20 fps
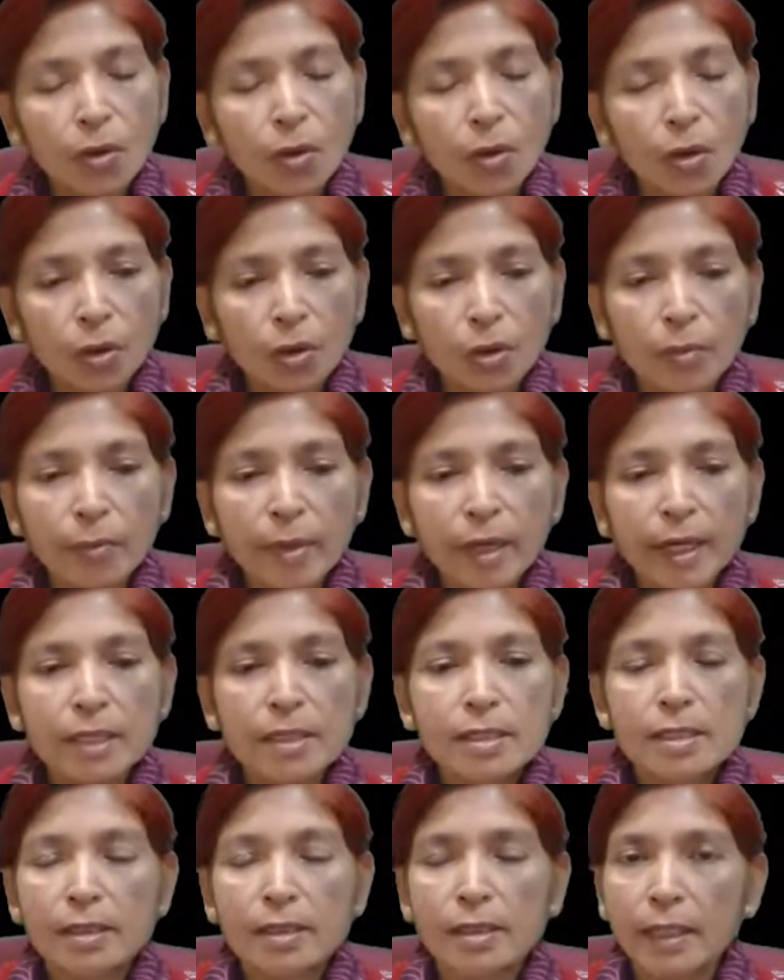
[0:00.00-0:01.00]
automate
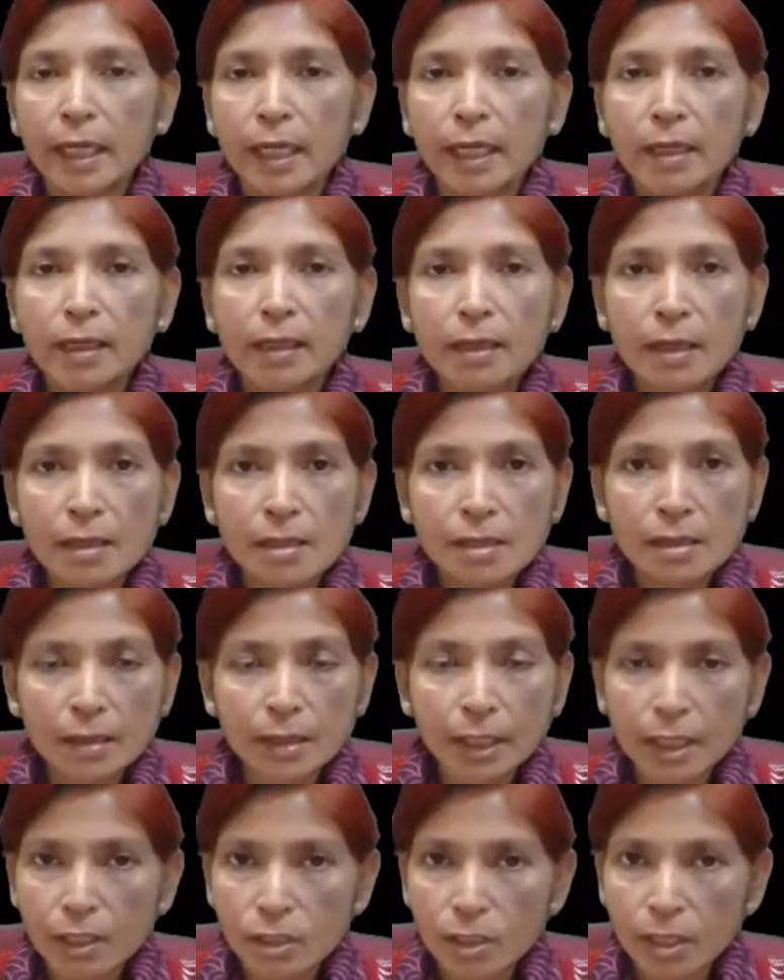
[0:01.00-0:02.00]
certain tasks
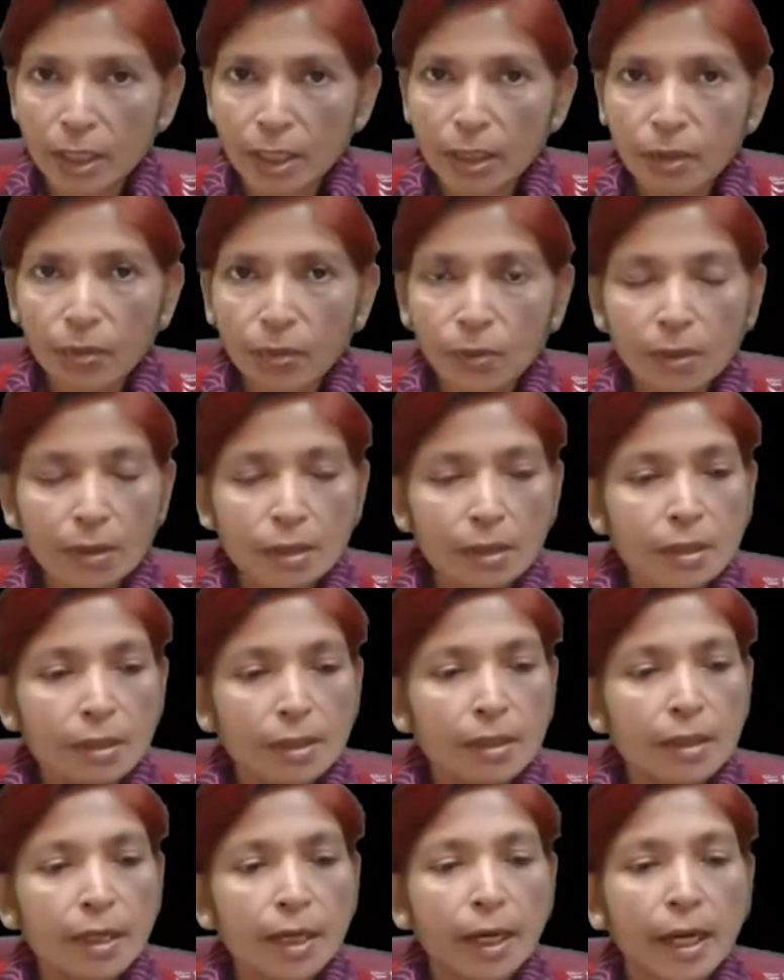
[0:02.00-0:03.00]
like schedule,
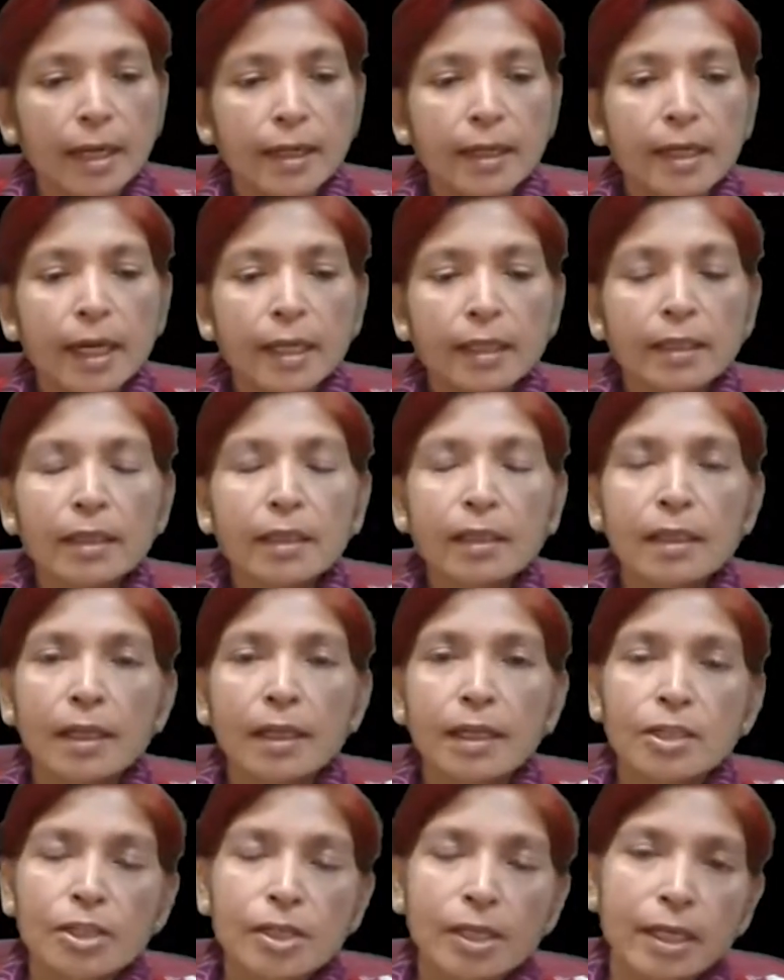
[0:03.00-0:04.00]
and data
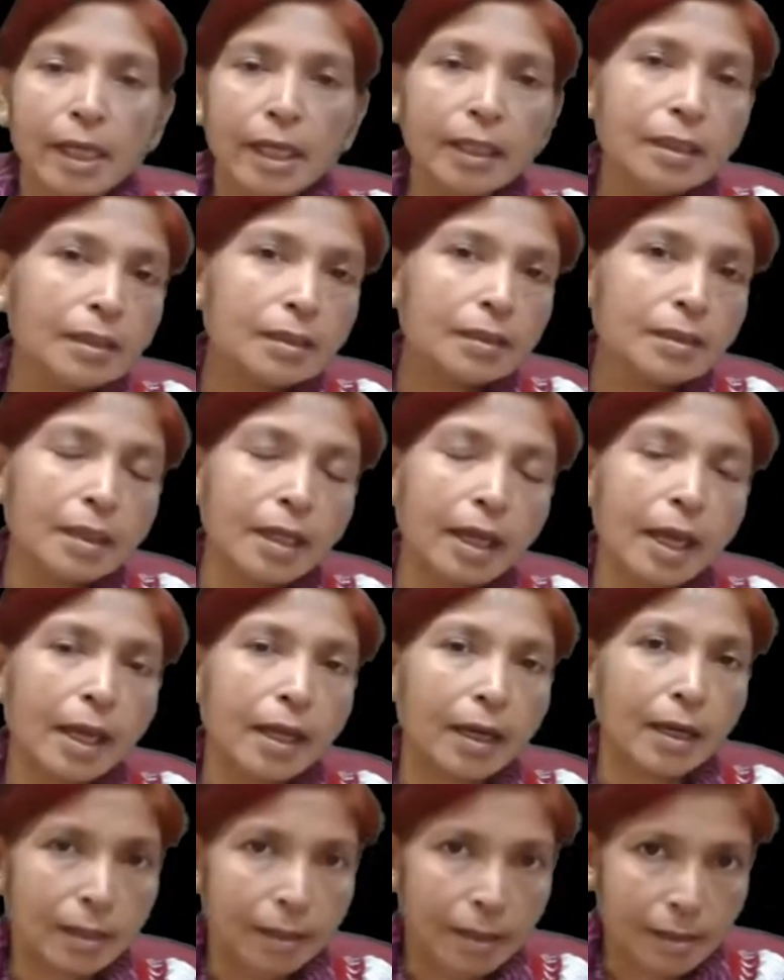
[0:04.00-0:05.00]
collection and
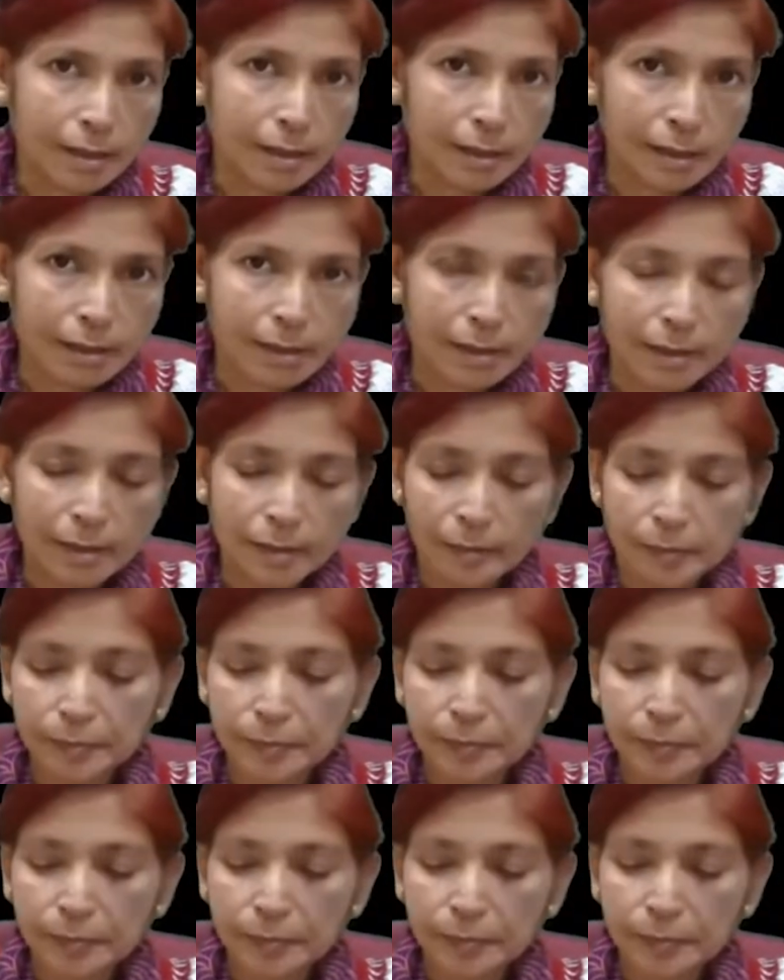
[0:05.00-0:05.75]
analysis.